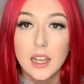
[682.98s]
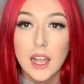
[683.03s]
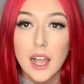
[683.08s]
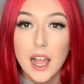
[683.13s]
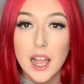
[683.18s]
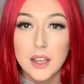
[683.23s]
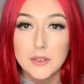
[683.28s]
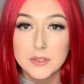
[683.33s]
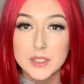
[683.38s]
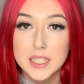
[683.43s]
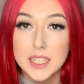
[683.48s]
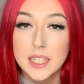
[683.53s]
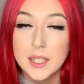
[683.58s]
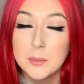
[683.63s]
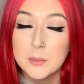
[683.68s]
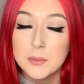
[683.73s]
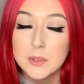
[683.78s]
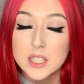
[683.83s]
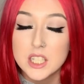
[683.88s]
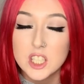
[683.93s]
After
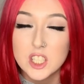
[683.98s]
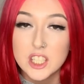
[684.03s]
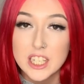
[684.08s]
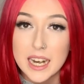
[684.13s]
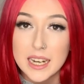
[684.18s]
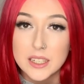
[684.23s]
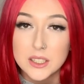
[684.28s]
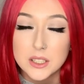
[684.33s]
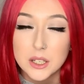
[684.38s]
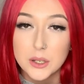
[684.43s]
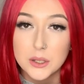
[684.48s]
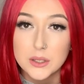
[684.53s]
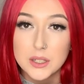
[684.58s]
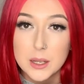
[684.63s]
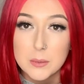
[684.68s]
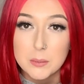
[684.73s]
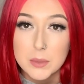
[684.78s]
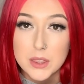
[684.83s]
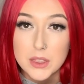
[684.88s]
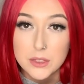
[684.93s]
him was Jane Doe
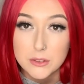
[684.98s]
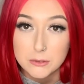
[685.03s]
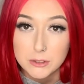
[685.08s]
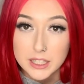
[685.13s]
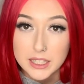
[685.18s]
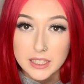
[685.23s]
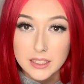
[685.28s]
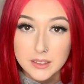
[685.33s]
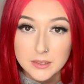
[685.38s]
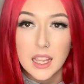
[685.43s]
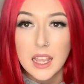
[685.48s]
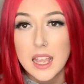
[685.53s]
number 3,